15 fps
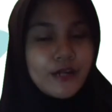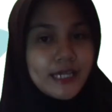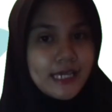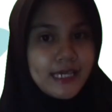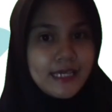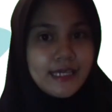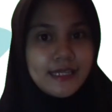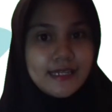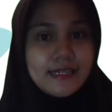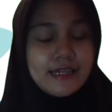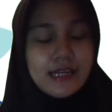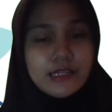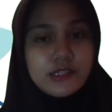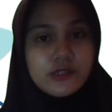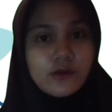Okay,
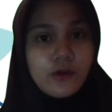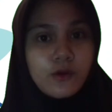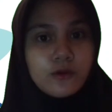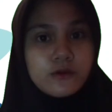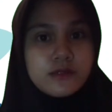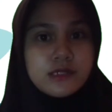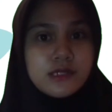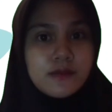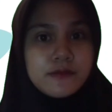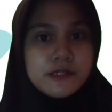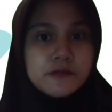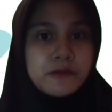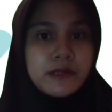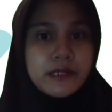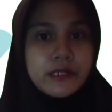that's all some
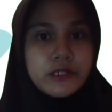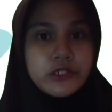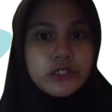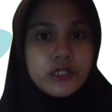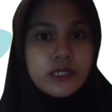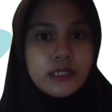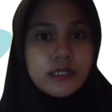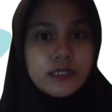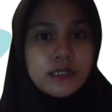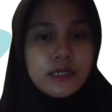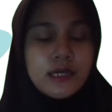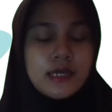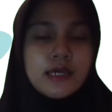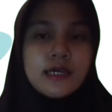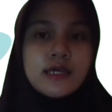
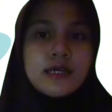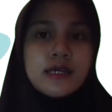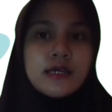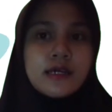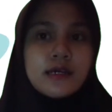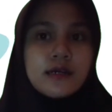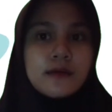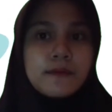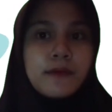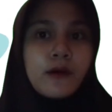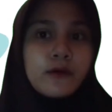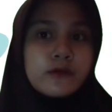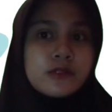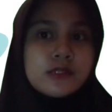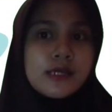explanation
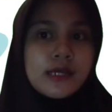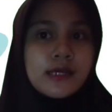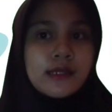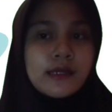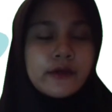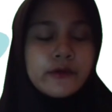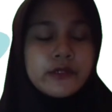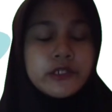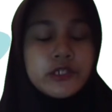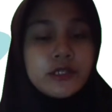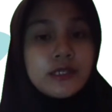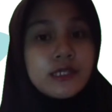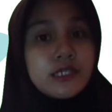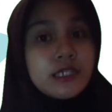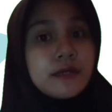about second
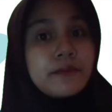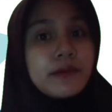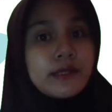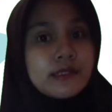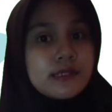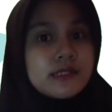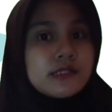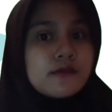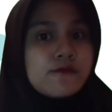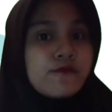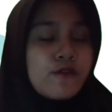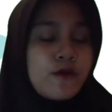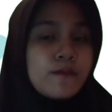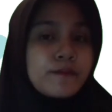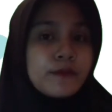language teaching methods
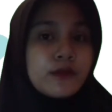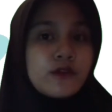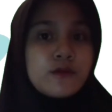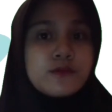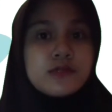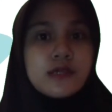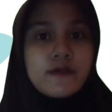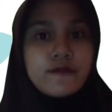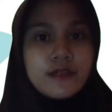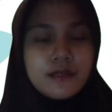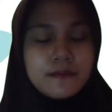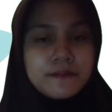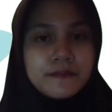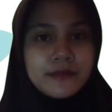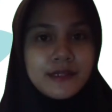from group 7.